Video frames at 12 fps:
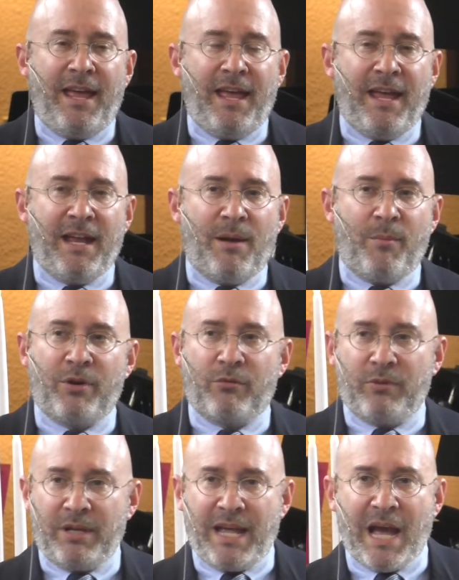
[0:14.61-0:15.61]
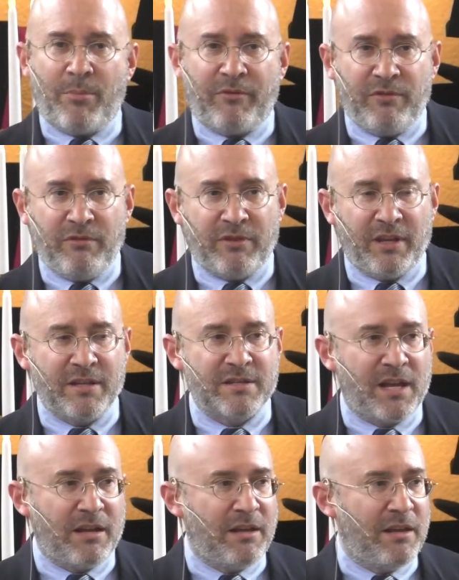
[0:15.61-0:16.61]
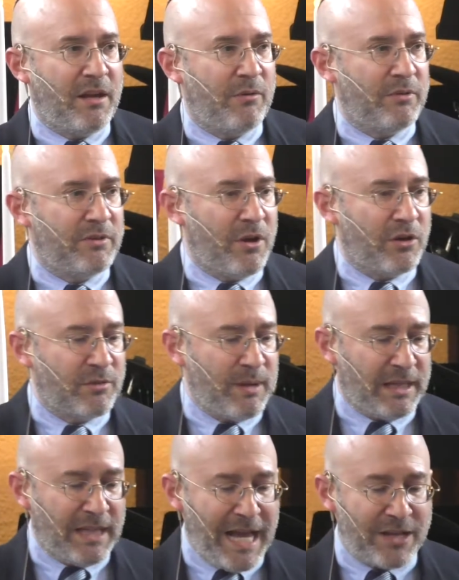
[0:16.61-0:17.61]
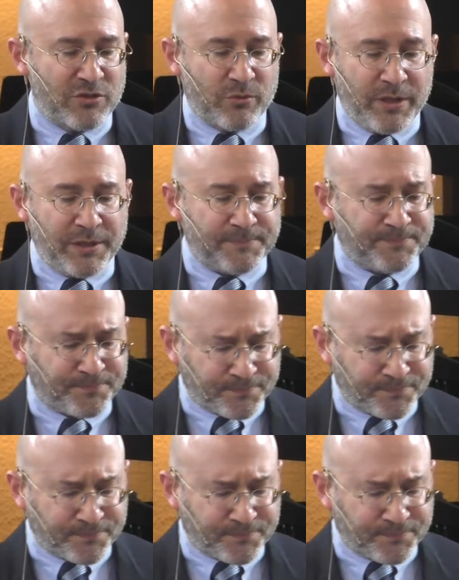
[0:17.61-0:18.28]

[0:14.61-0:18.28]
and I'm going to recap a few things that we talked about last week.